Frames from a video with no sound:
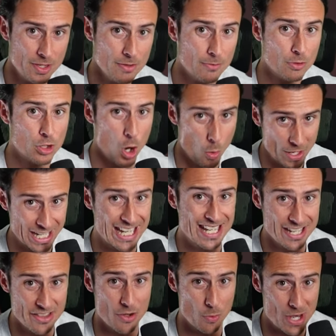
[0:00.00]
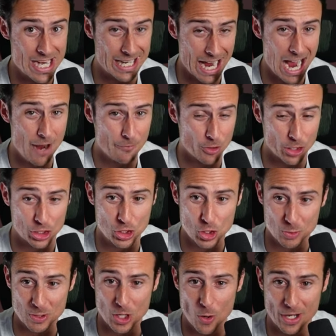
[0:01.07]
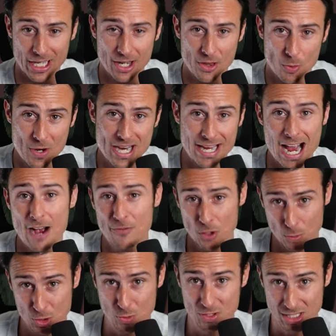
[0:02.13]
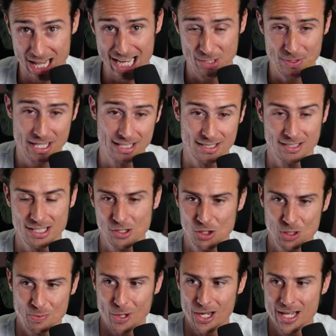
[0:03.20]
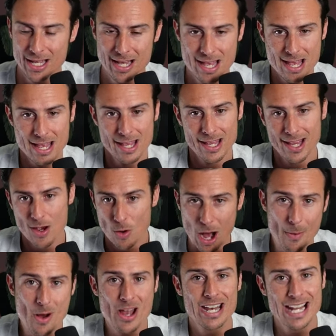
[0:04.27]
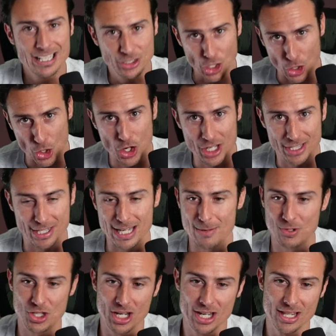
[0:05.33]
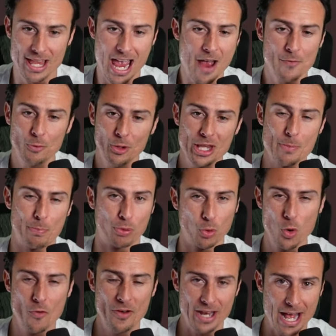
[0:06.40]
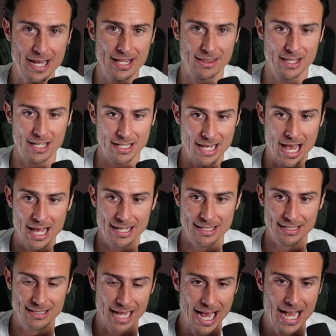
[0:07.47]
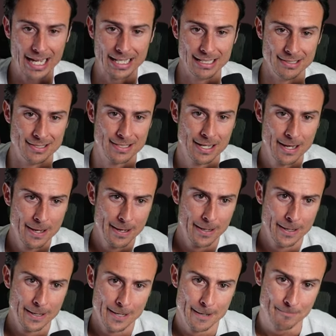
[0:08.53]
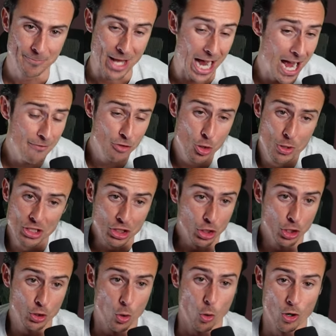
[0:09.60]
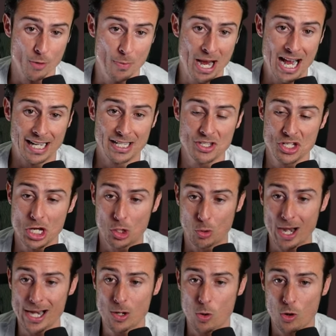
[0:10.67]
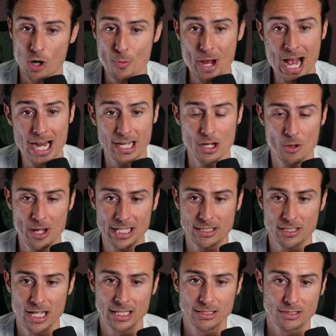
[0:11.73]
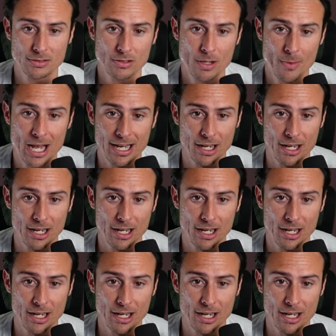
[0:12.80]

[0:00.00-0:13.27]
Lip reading: going into the week after, which was last week against the Steelers. But how about against the good teams? They haven't really proven anything yet. And Dak is a good quarterback. Is he a great quarterback? I'm not going to